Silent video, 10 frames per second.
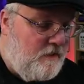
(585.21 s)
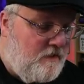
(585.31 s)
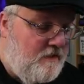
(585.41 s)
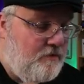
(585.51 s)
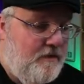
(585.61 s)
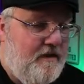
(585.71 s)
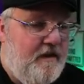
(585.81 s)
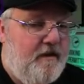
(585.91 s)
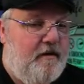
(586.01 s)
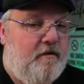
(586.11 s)
This one
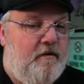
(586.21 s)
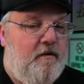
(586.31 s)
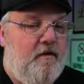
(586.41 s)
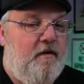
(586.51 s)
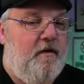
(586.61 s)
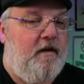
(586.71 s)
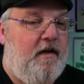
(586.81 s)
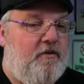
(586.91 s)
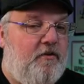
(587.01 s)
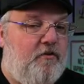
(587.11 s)
here,
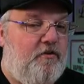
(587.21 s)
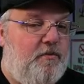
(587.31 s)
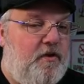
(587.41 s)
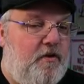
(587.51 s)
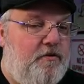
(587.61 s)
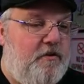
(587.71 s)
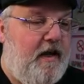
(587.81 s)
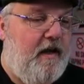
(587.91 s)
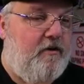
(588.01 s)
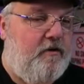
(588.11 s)
it's so small you
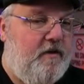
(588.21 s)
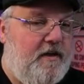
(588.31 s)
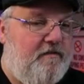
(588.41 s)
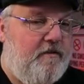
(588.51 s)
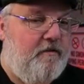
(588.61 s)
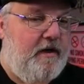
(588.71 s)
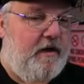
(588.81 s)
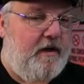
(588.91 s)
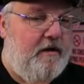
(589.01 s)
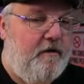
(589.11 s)
can hardly even
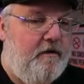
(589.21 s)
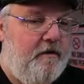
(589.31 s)
read